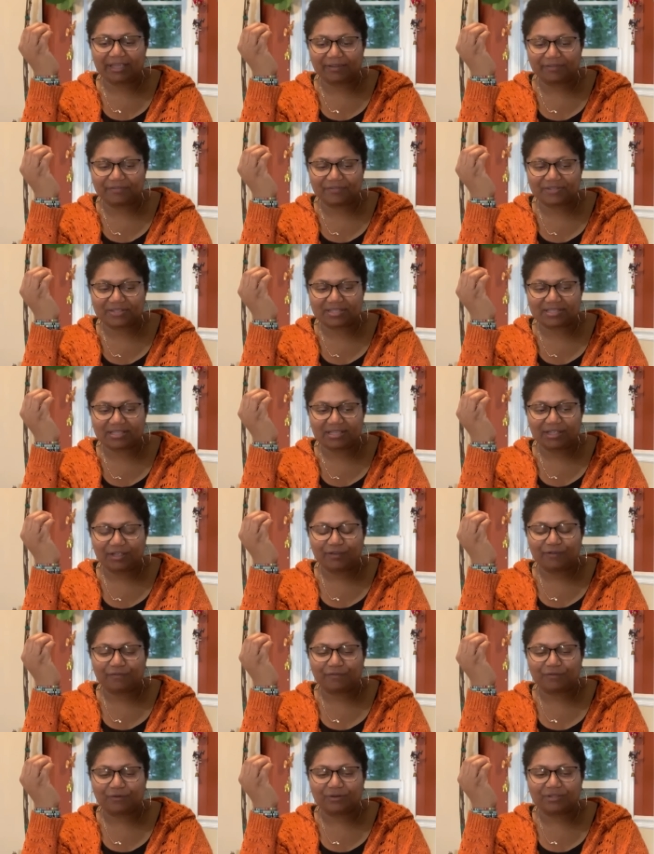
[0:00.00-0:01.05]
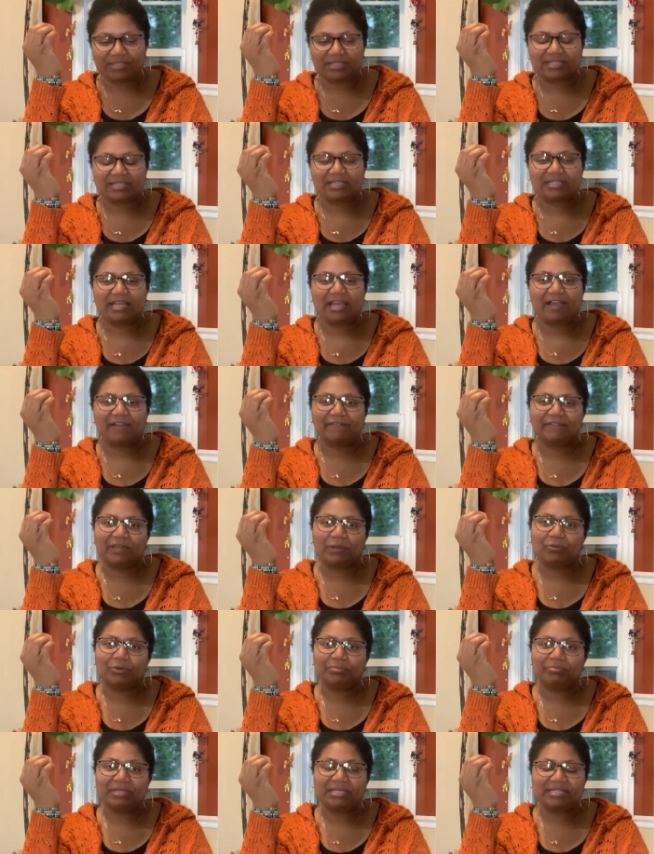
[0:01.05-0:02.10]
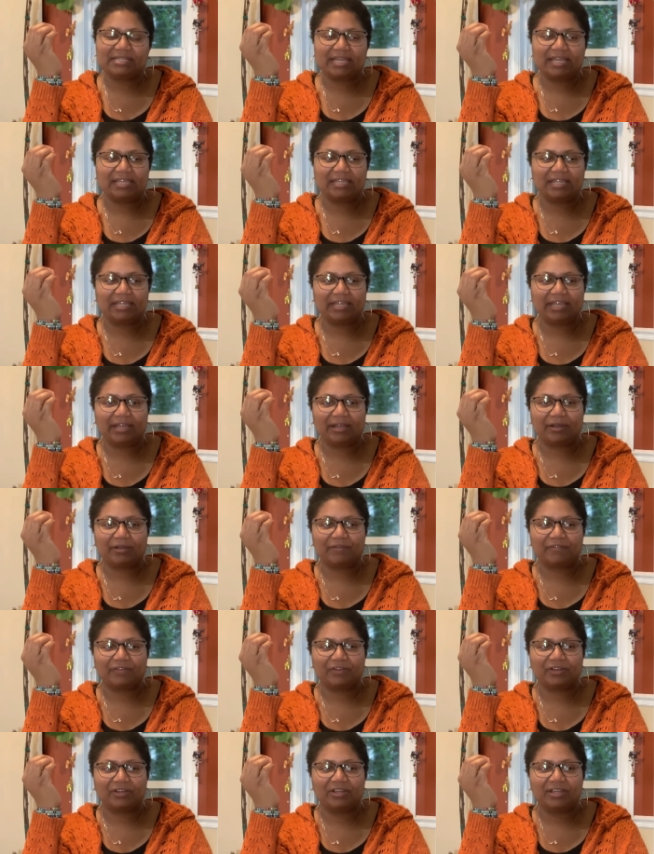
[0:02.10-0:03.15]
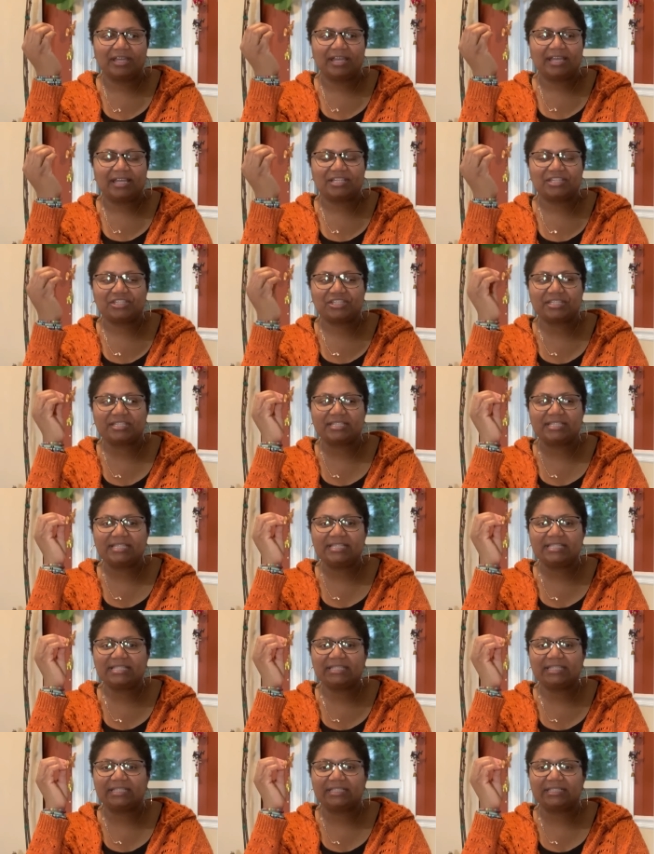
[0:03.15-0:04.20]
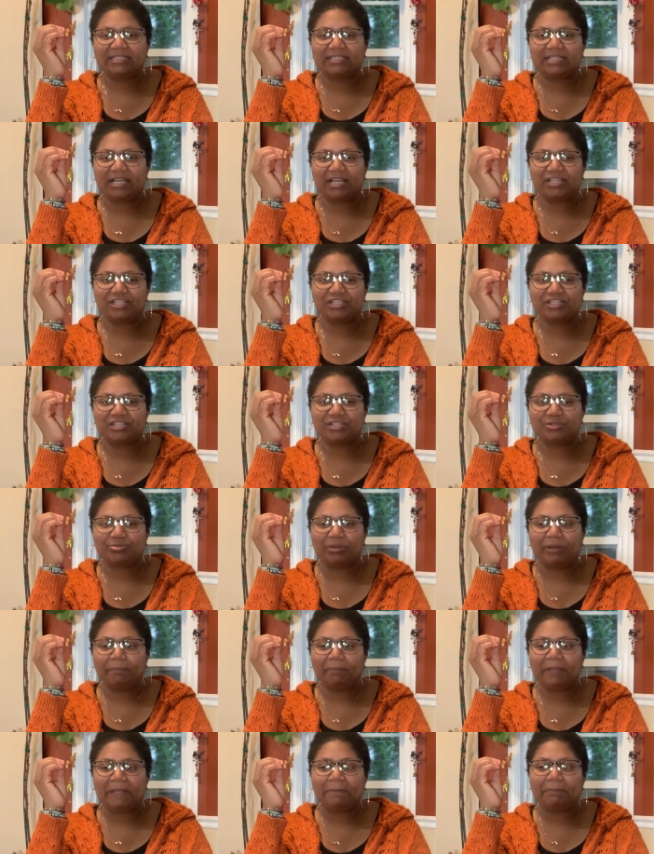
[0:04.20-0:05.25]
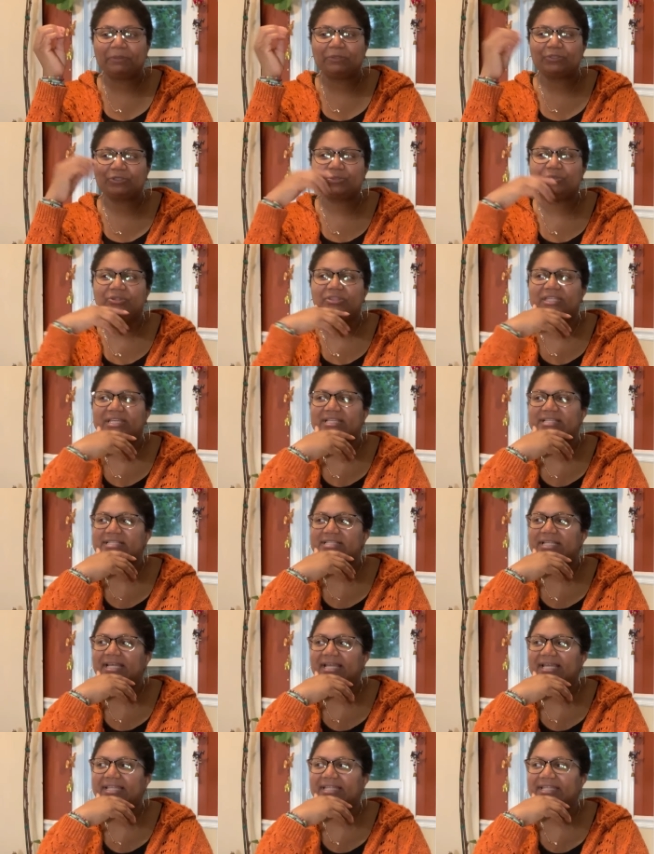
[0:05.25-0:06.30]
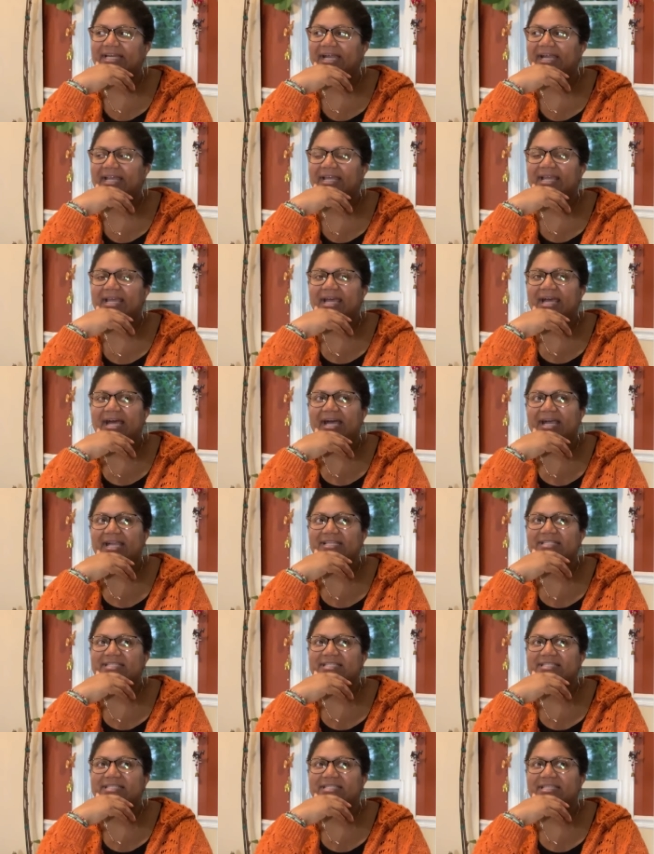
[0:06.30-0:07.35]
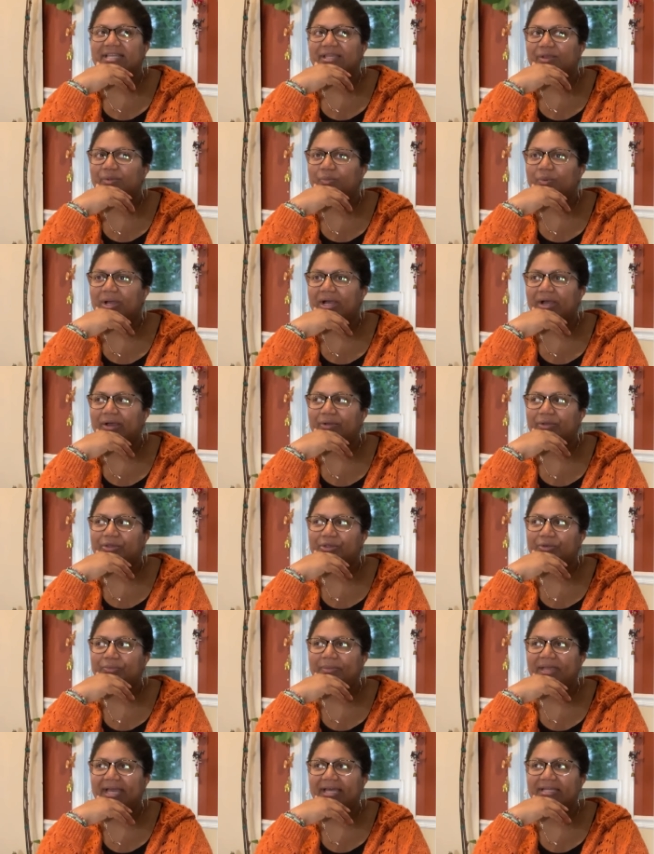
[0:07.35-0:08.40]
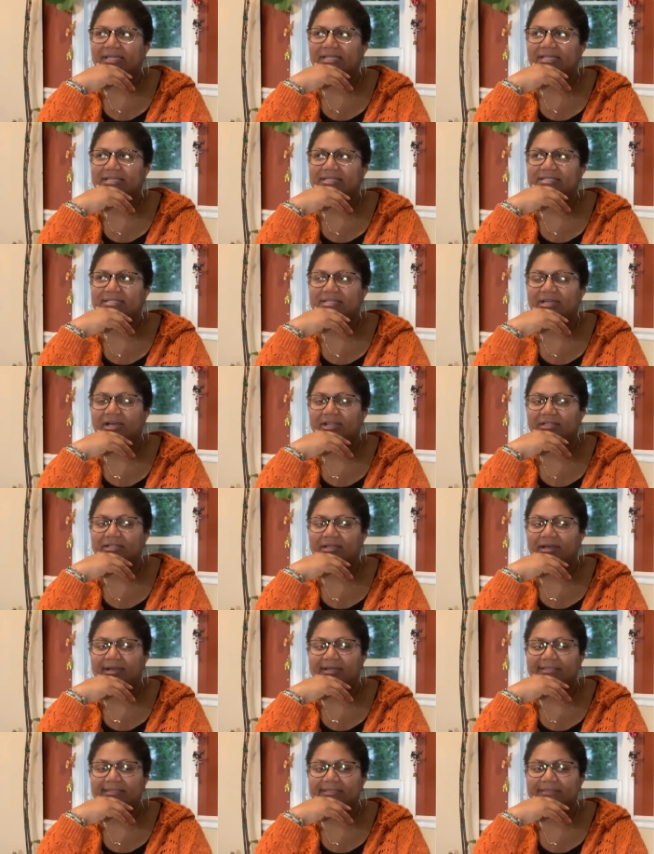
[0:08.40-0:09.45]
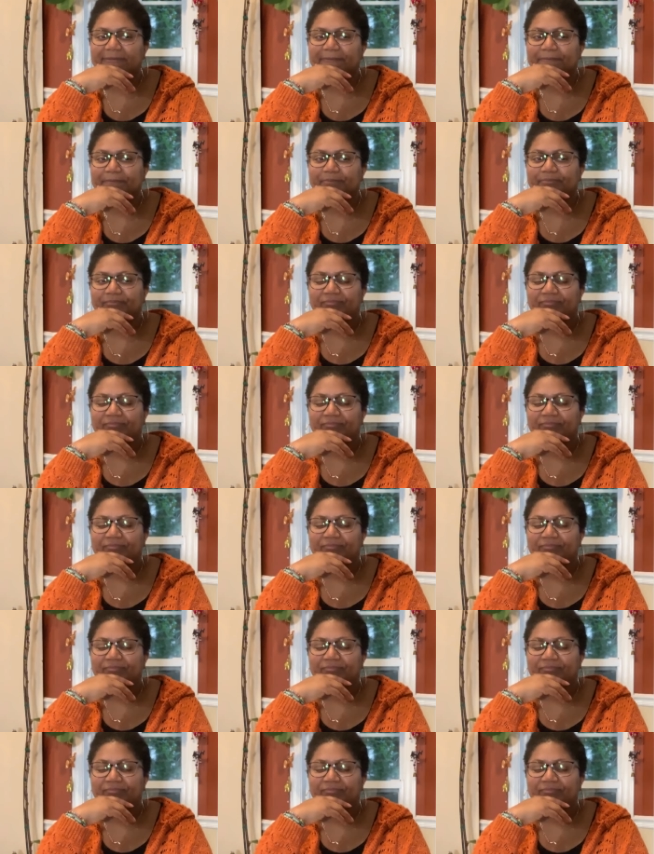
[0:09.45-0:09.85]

gifts for the staff that would be taking care of her. It's just these little touches. When people do things like that, I just think, wow, humanity is not lost.